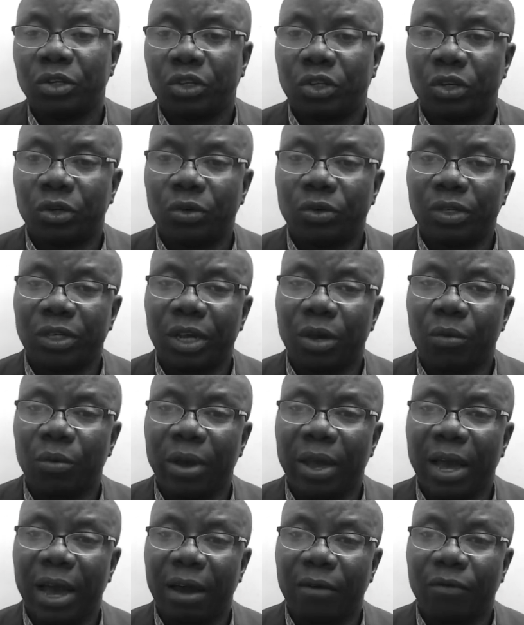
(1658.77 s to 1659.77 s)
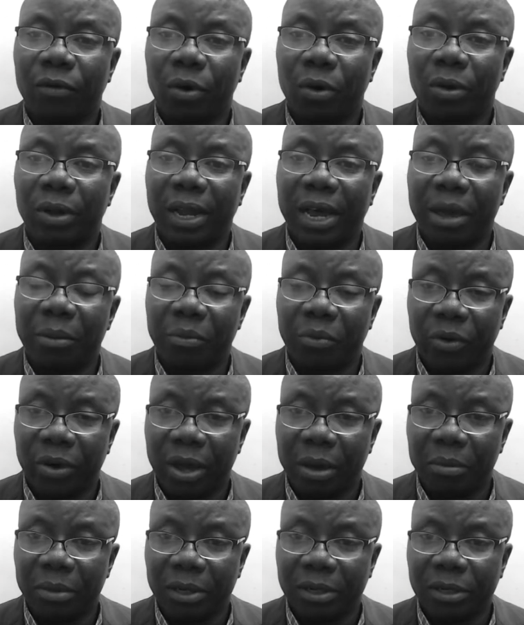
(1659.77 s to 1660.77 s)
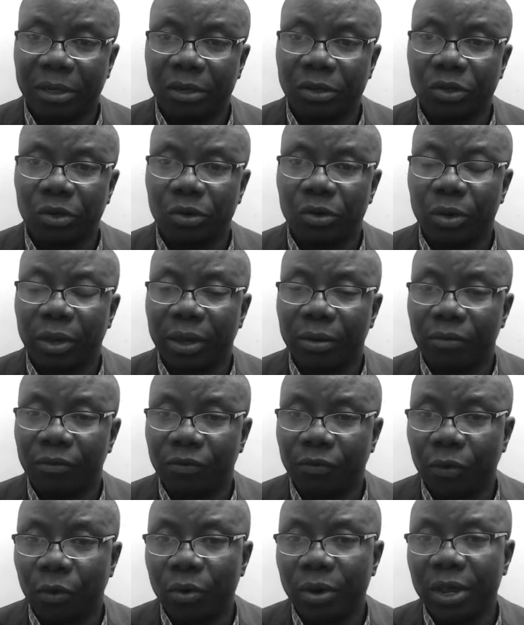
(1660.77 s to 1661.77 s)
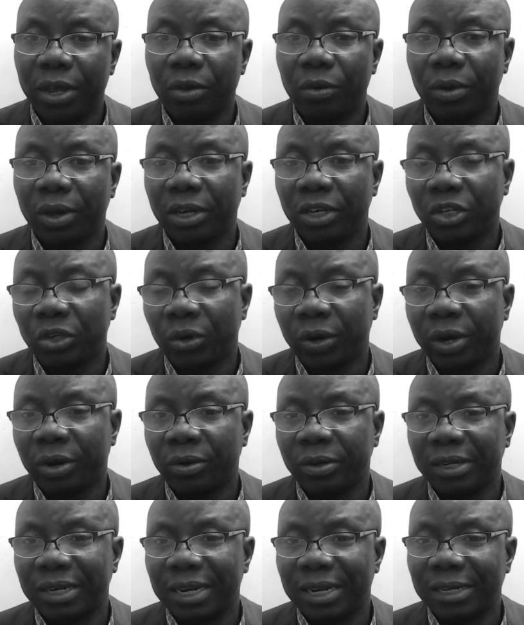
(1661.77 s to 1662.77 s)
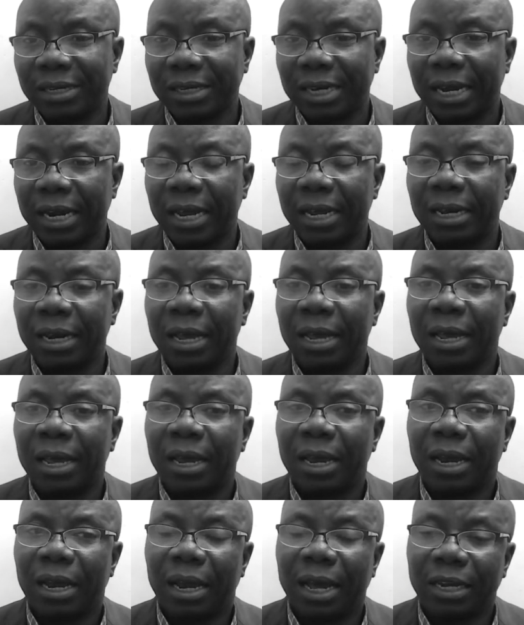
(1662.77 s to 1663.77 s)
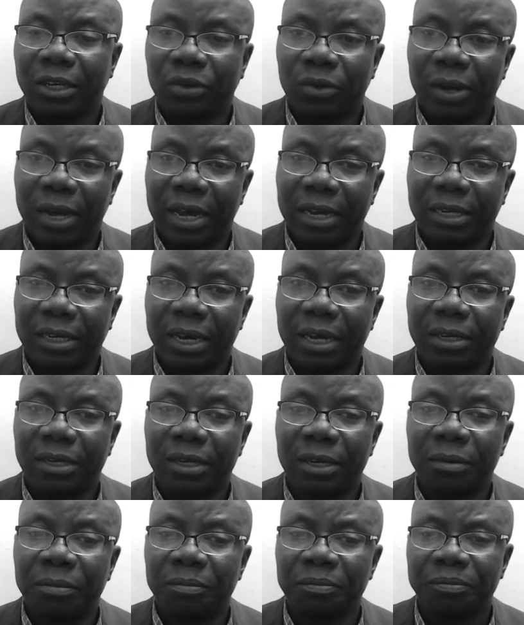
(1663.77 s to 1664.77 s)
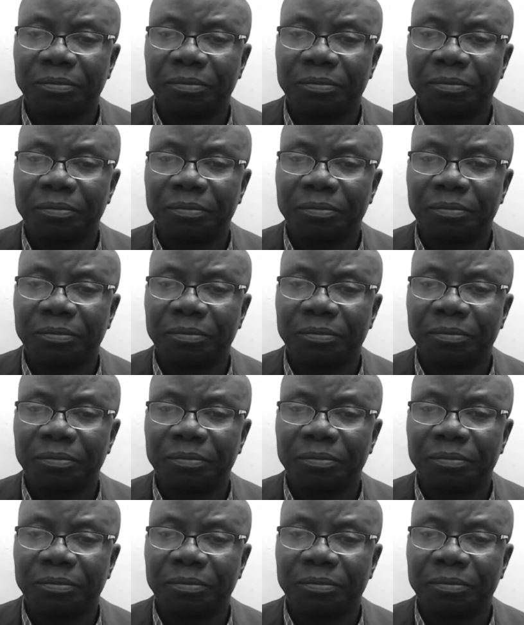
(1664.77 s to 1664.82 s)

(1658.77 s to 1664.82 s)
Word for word: Tuesday we have online prayer meeting, so you can phone in, you can join on the internet, nine to nine thirty.